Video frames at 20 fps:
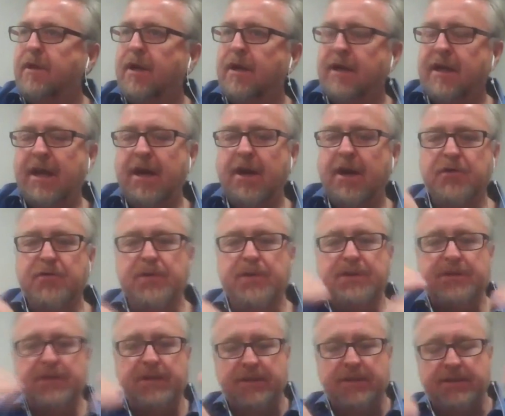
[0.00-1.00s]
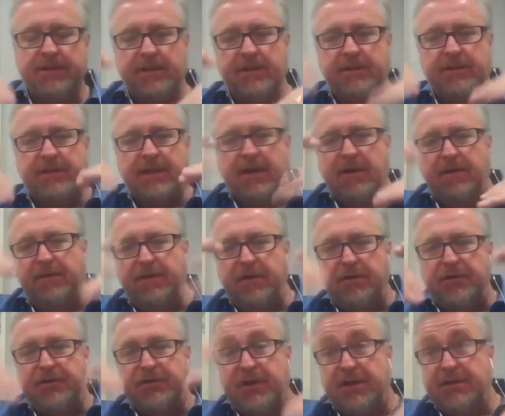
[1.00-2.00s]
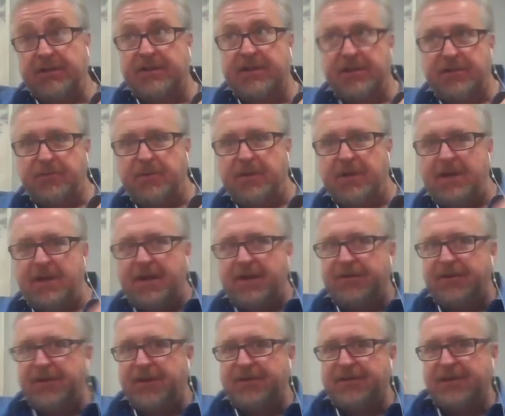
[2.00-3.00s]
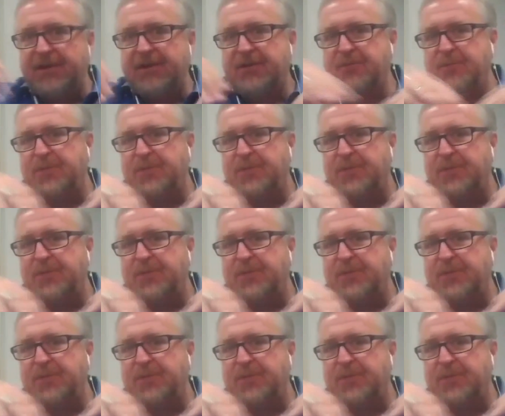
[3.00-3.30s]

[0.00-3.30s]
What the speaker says: a characteristics that say if you adjust this one and adjust this